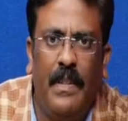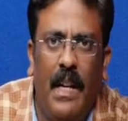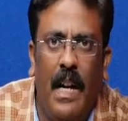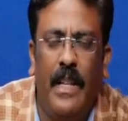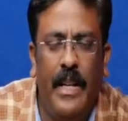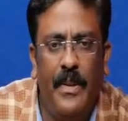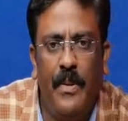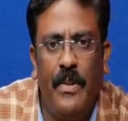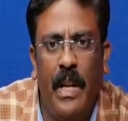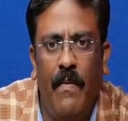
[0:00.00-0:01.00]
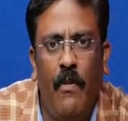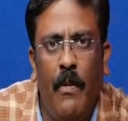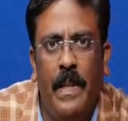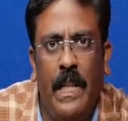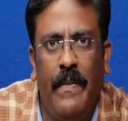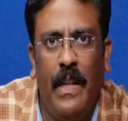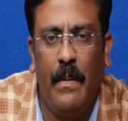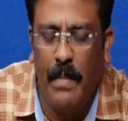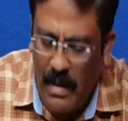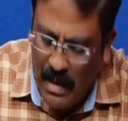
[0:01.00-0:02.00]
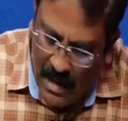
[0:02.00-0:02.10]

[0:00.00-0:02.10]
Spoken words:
and there is no self loop is available,